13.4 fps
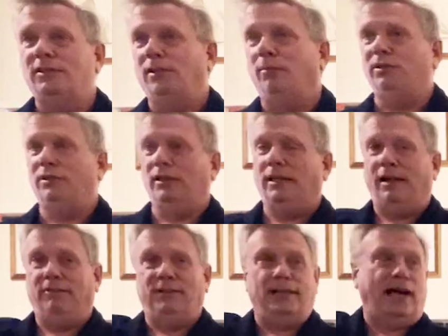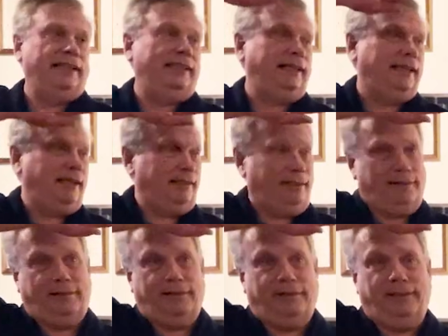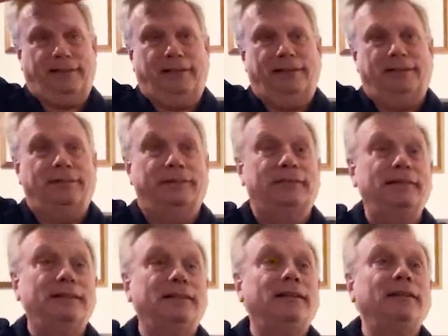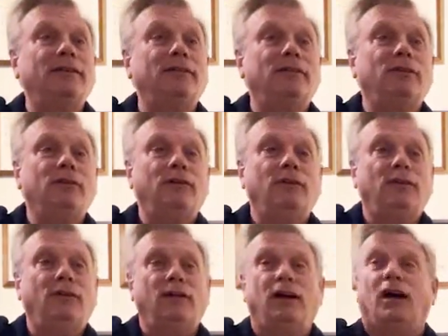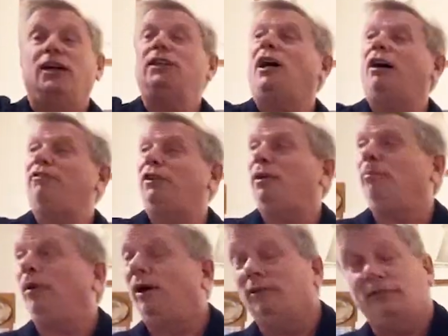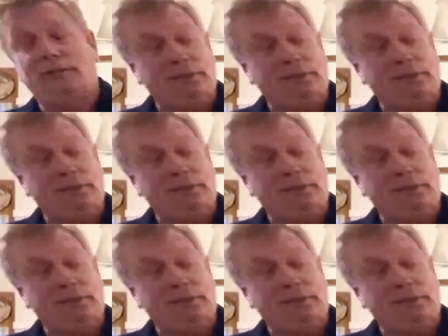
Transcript: Someone's going to have an idea. Hmm? Uncover your boat.